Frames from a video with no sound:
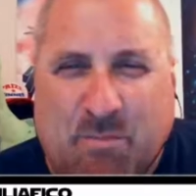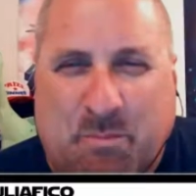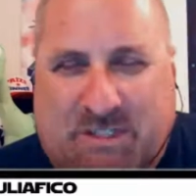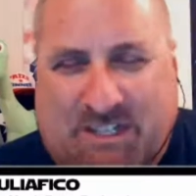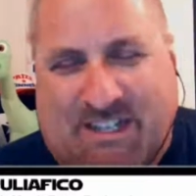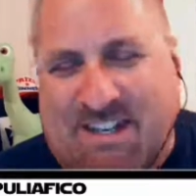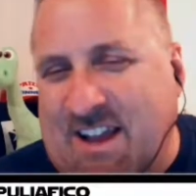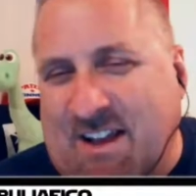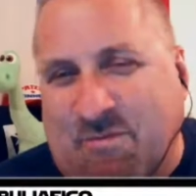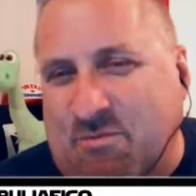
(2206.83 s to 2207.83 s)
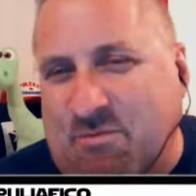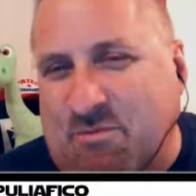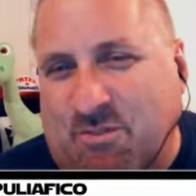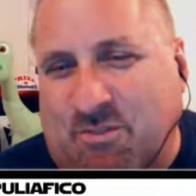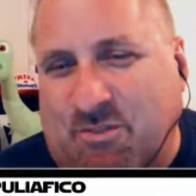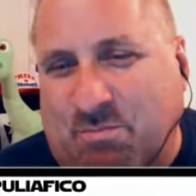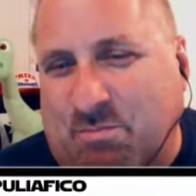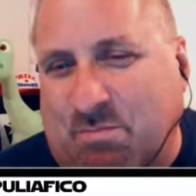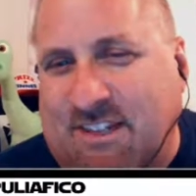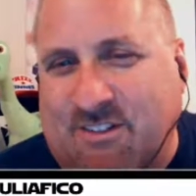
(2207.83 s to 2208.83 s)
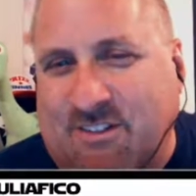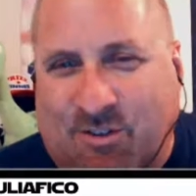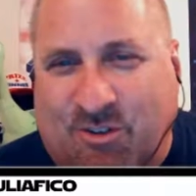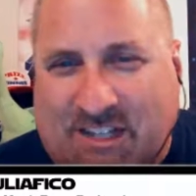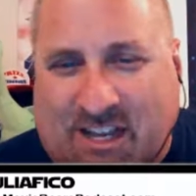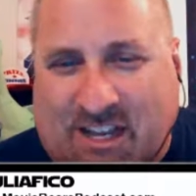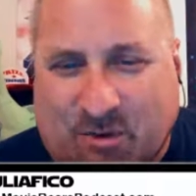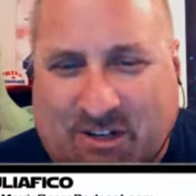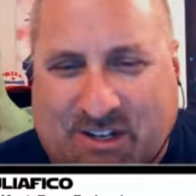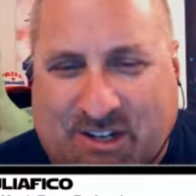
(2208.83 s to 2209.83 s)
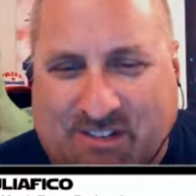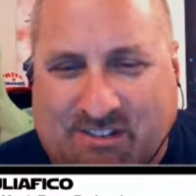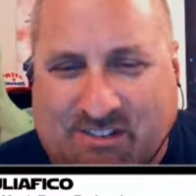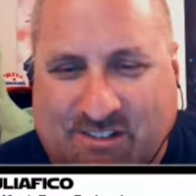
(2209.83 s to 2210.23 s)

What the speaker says: But they didn't have drones back in the early cowboy days.